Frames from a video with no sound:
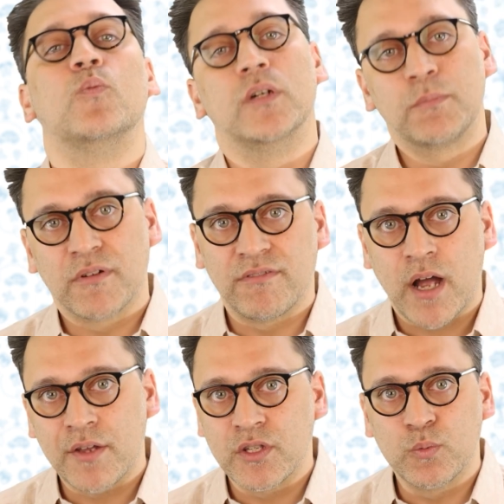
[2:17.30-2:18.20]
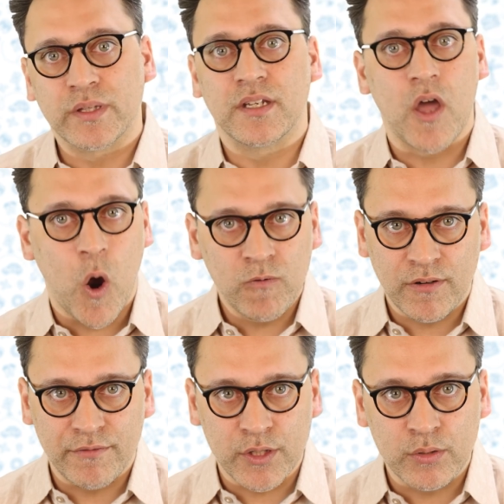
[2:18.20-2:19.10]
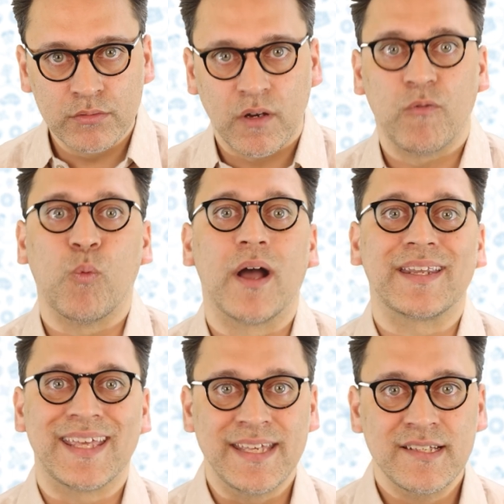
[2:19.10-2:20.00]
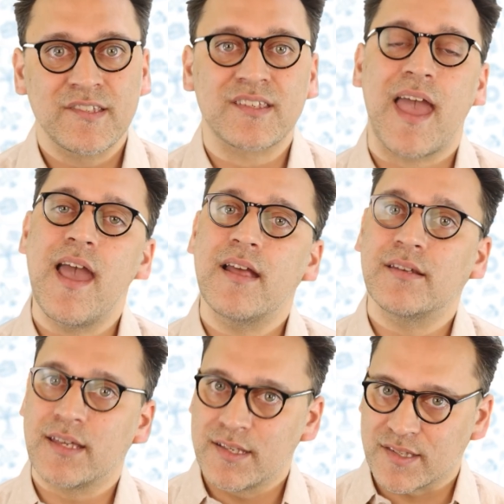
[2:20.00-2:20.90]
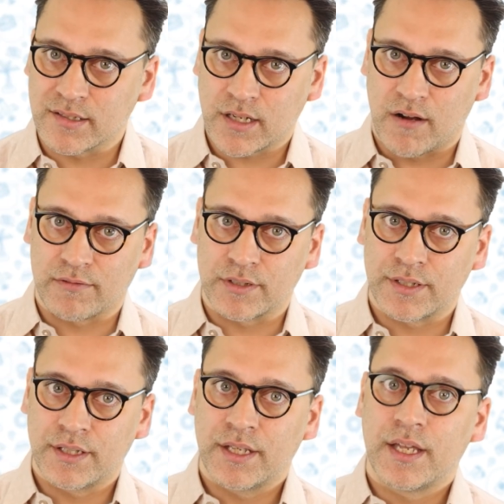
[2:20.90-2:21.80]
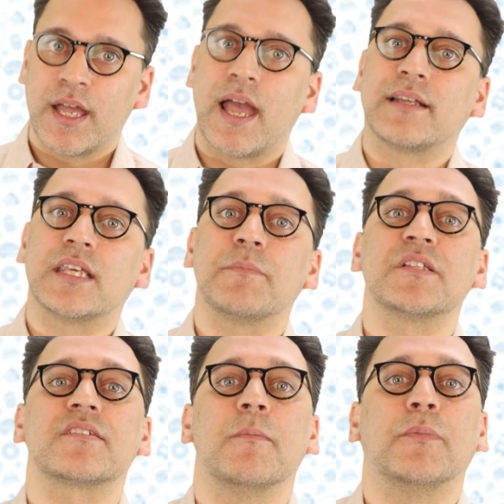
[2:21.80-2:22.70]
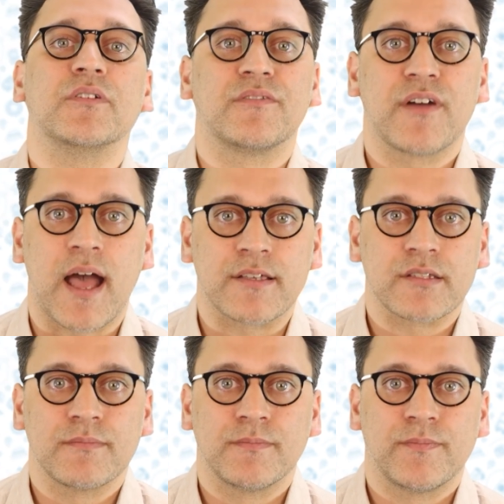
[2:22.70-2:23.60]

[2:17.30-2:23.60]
We'll provide you with an overview of what is and isn't covered and keep it simple and fast.